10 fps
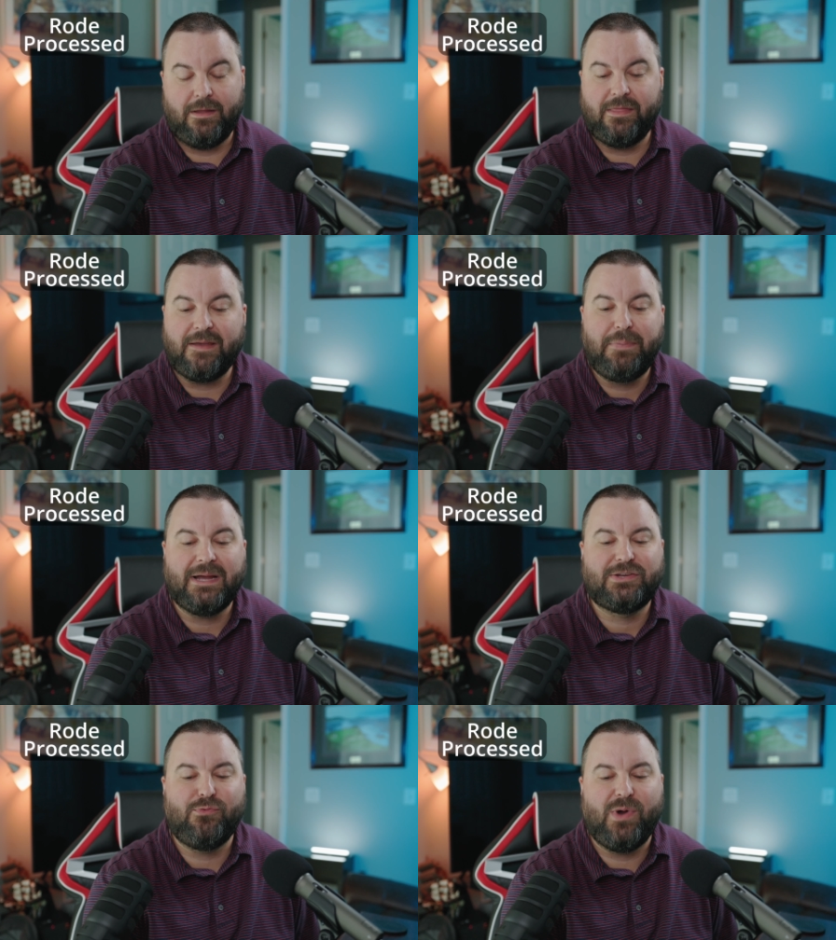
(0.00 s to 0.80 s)
They
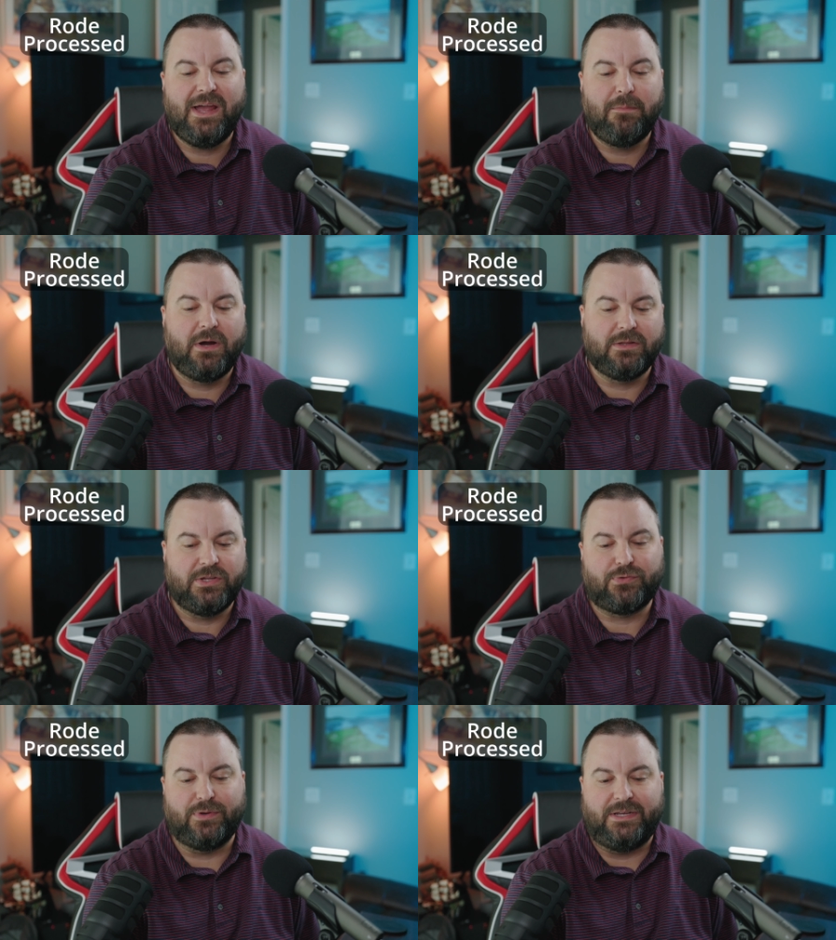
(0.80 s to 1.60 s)
picked away among
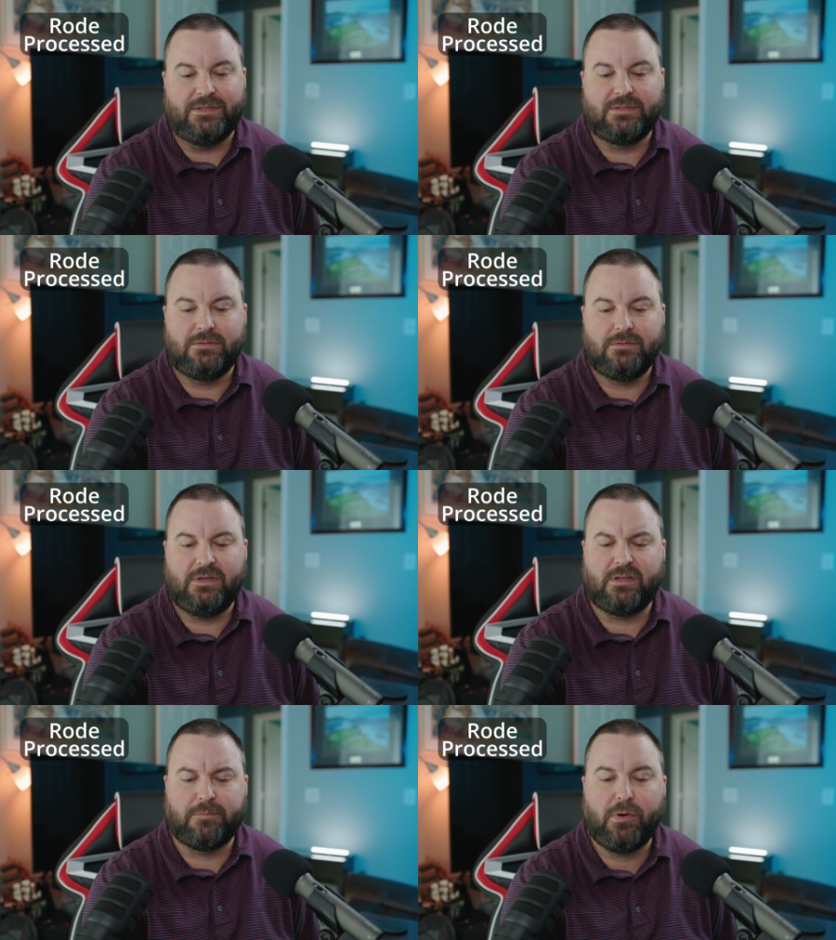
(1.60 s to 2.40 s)
the trees
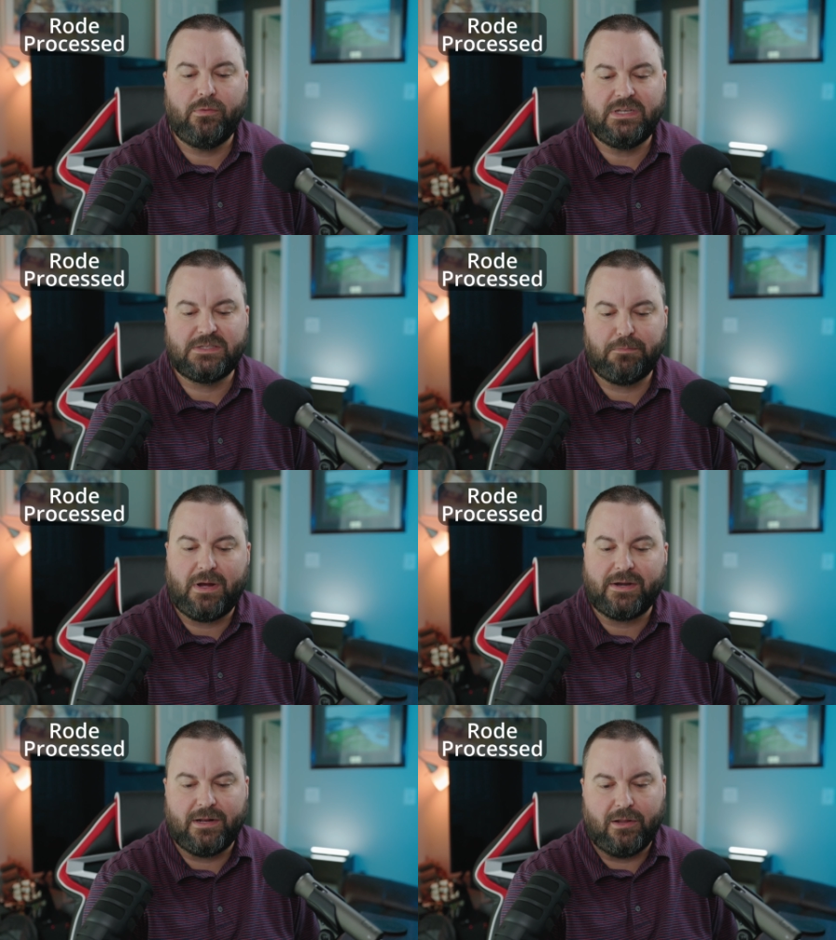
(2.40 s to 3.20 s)
and their ponies
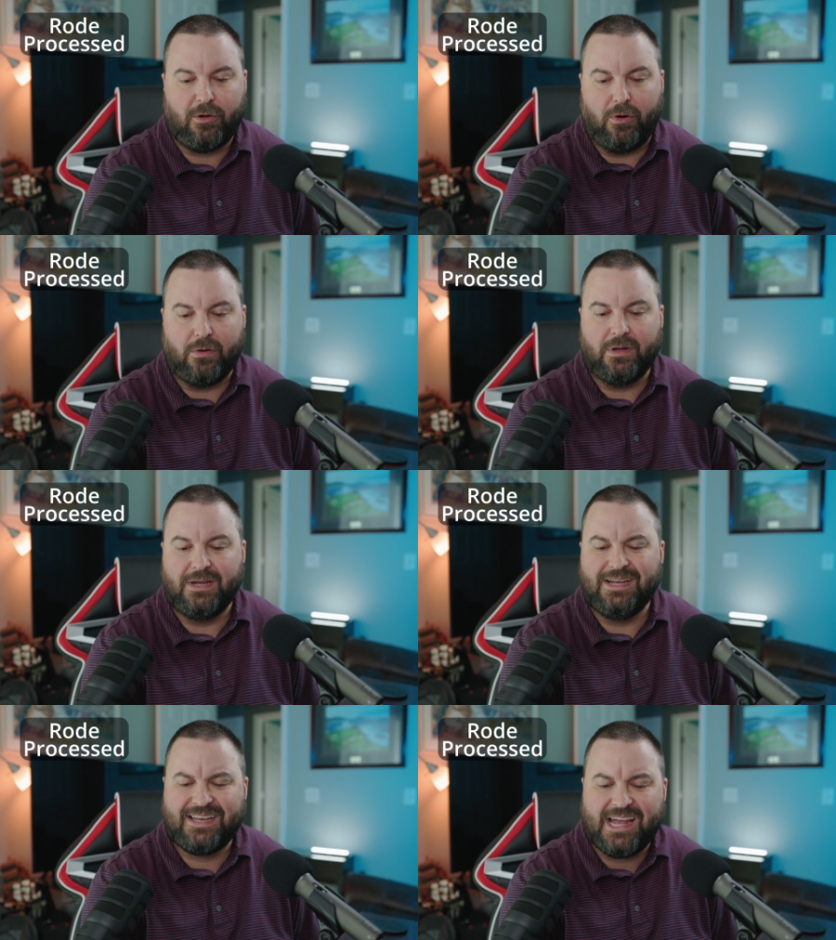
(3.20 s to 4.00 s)
plodded along
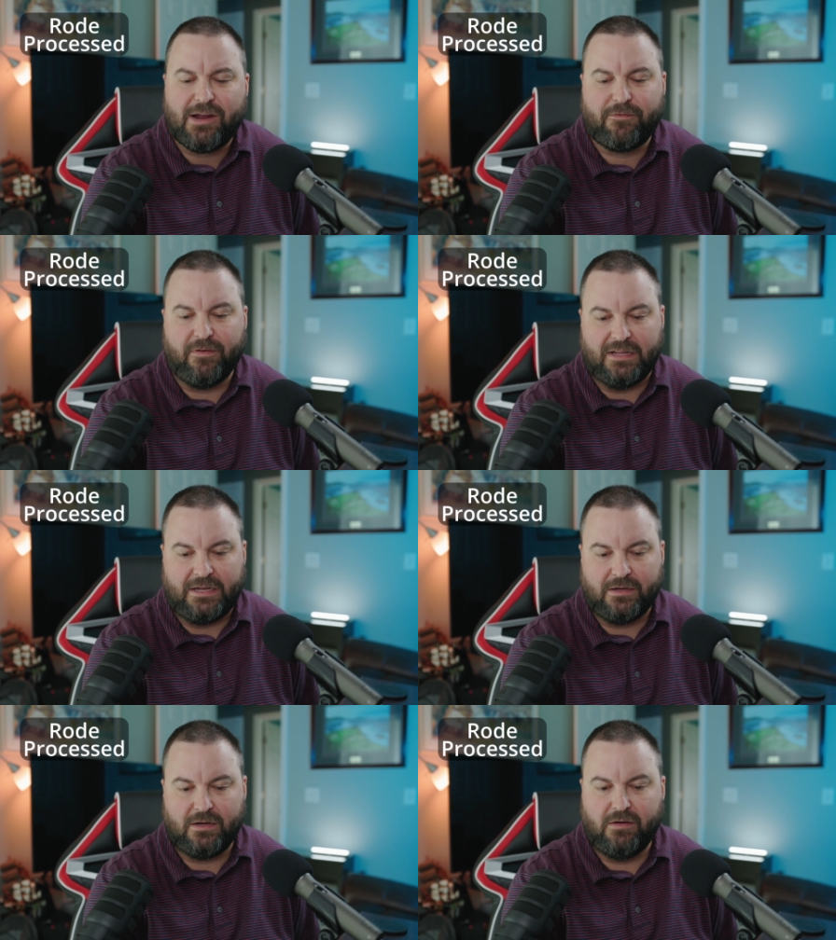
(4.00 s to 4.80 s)

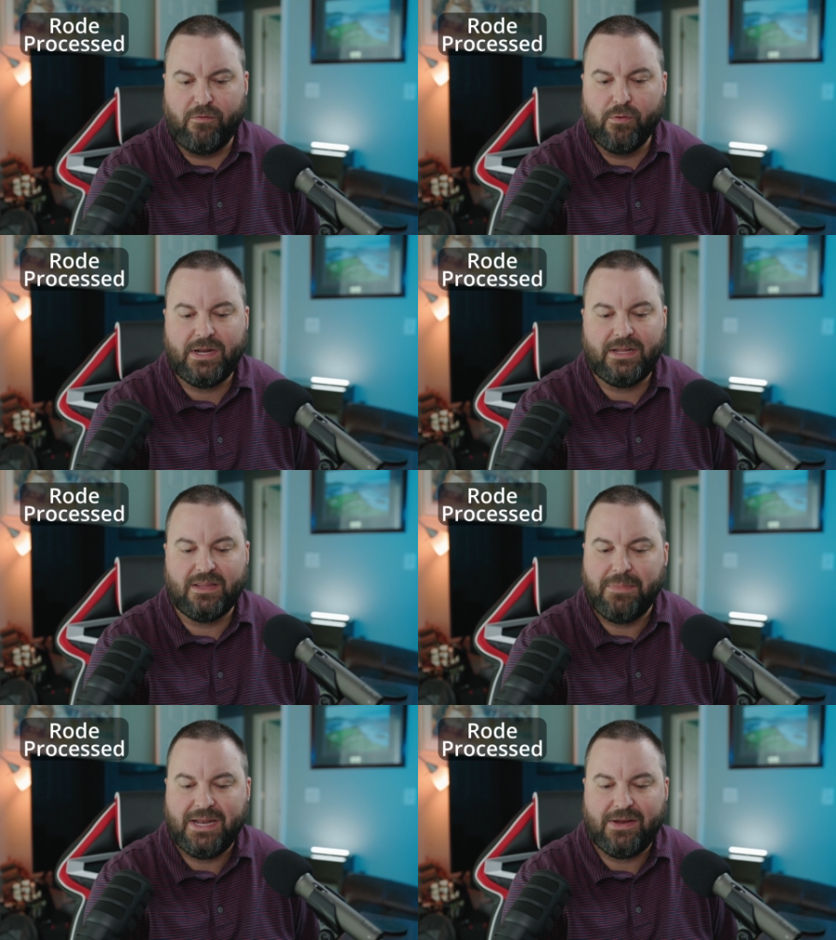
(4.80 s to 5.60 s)
carefully, avoiding
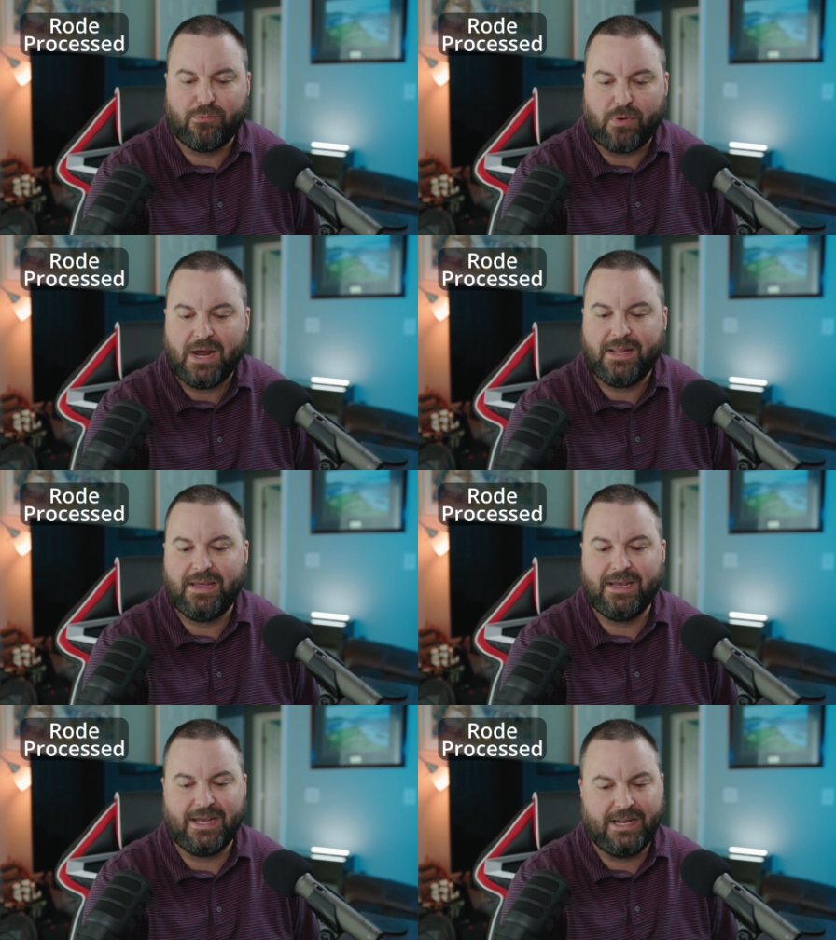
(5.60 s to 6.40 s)
the many
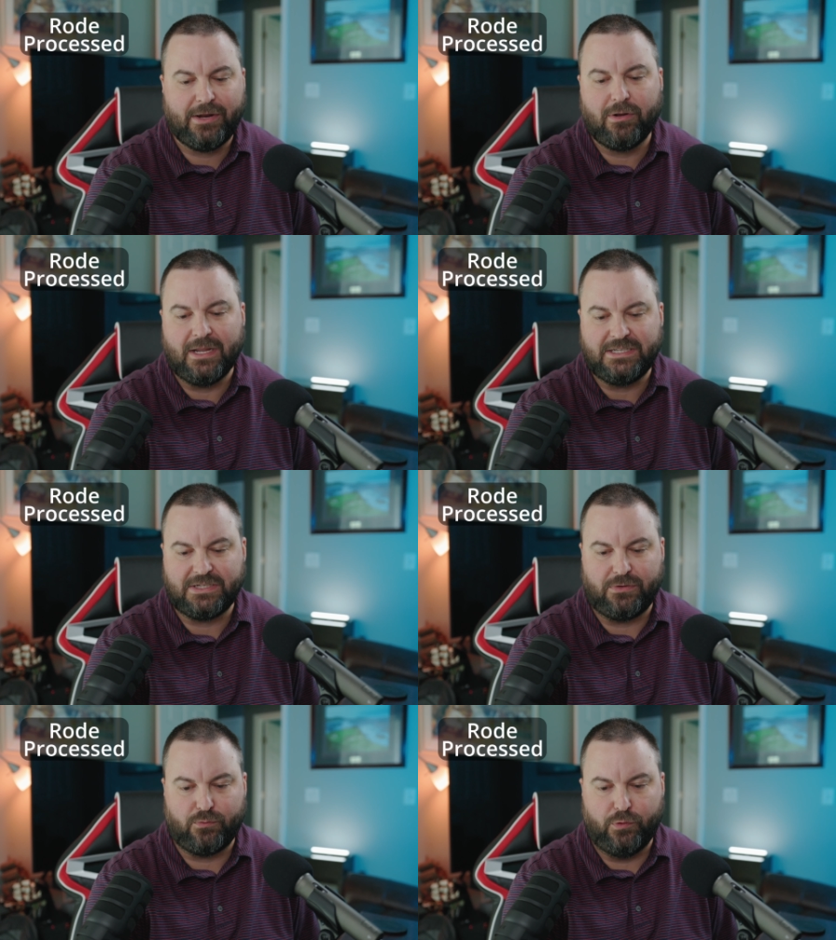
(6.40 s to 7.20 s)
writhing and
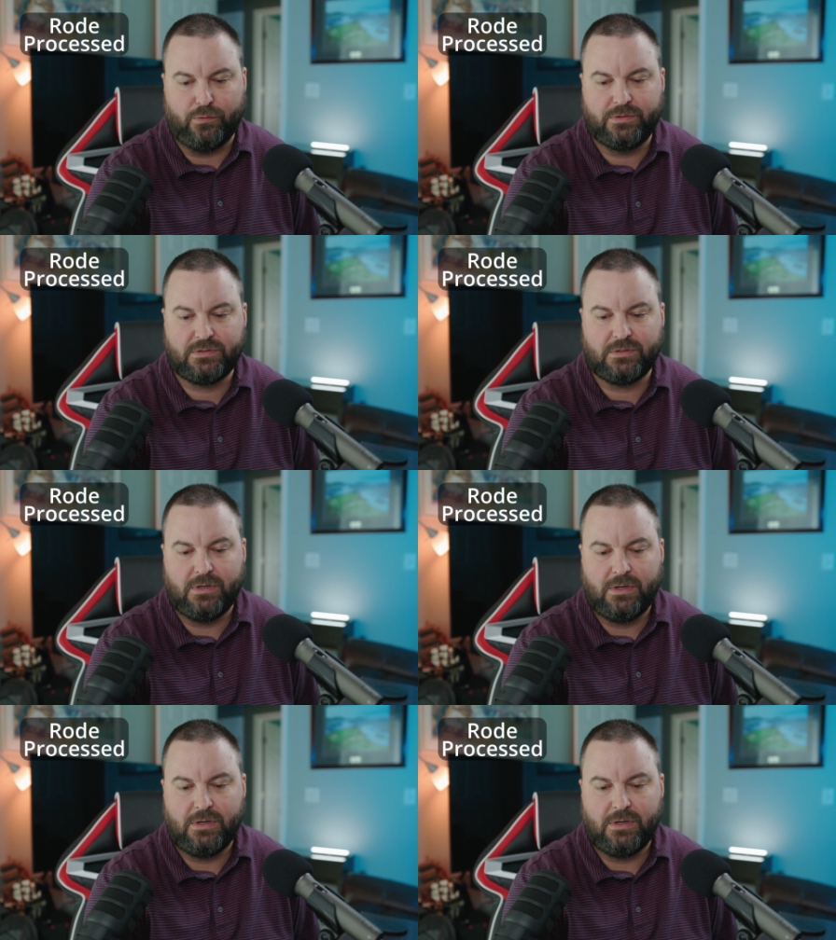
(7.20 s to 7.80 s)
interlacing roots.